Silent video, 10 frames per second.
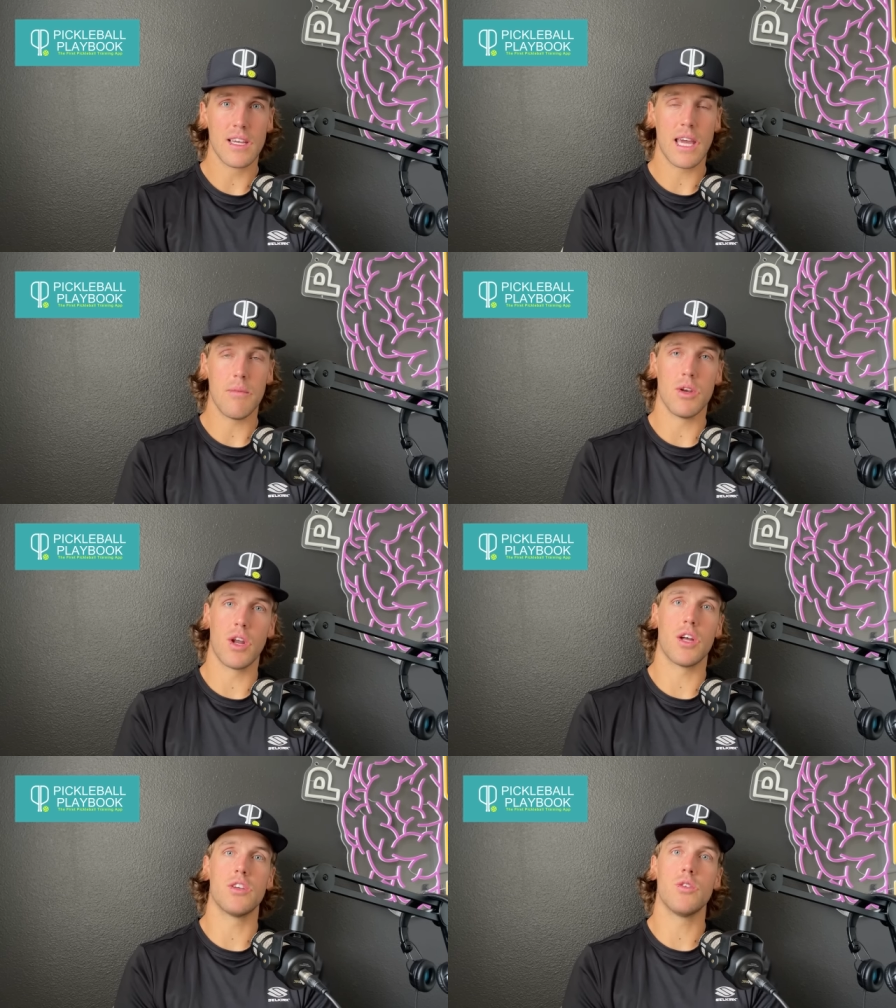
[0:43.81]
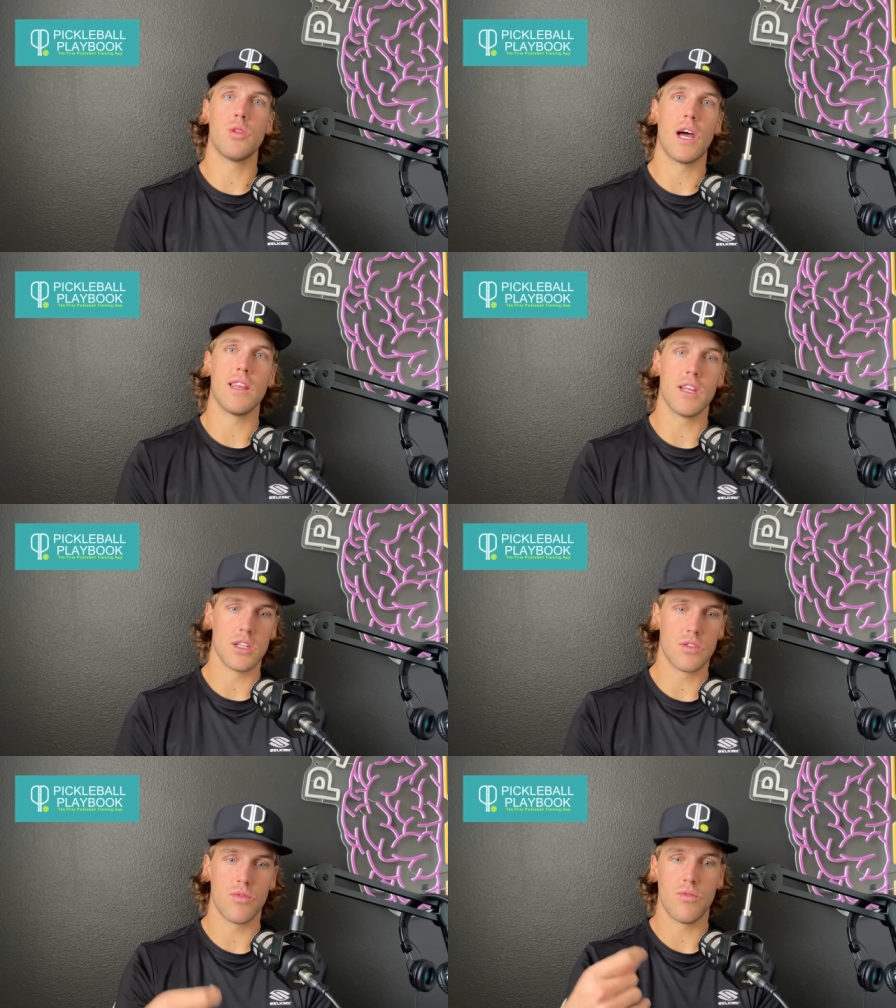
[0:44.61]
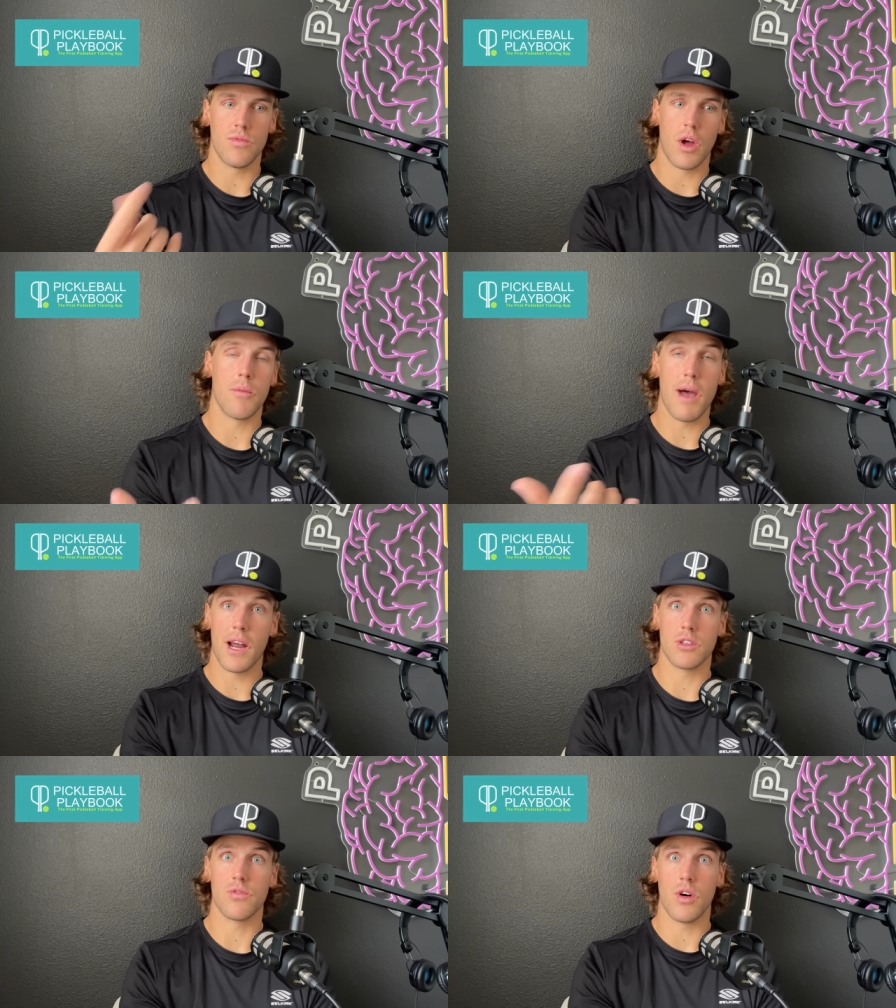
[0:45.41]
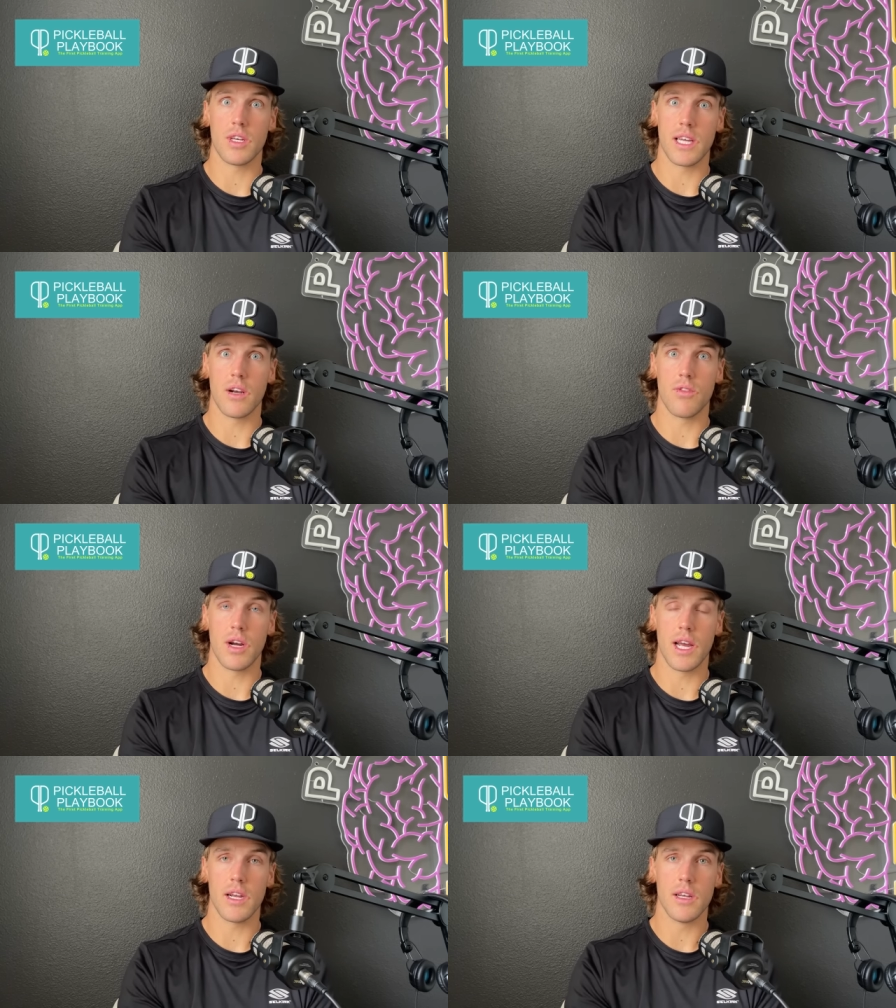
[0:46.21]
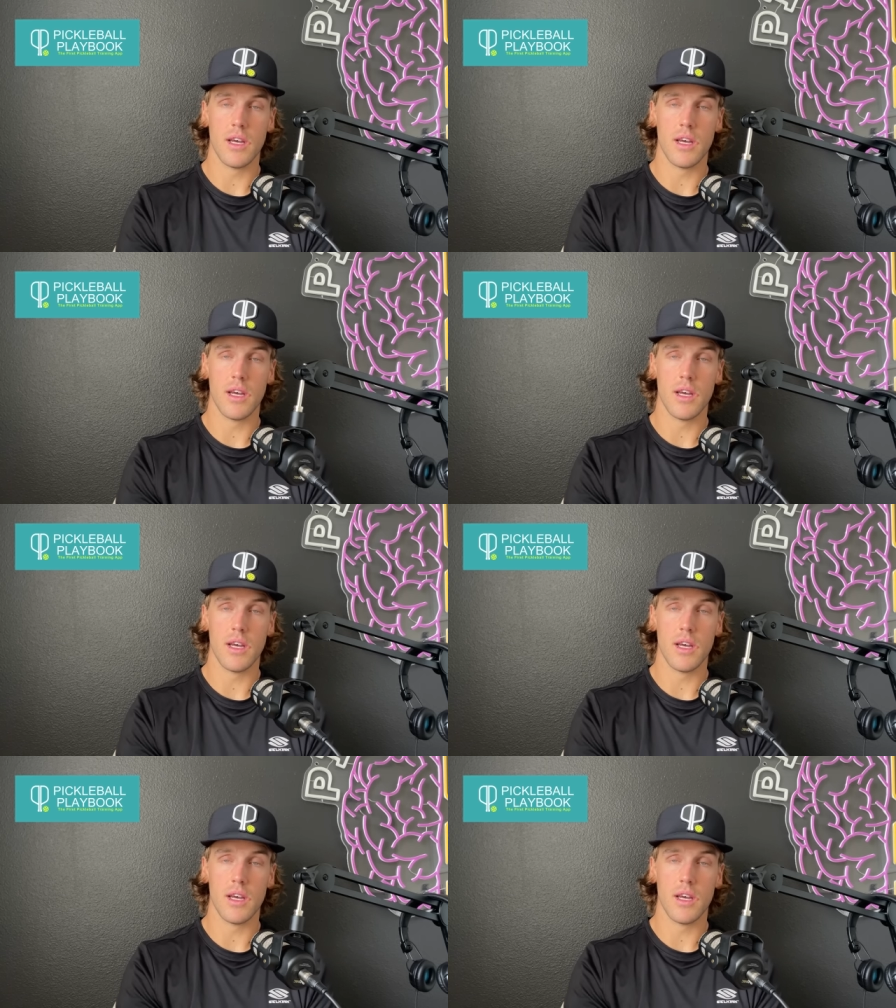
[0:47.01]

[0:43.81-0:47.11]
Okay. But not too light that it's our paddle's falling out of our hand.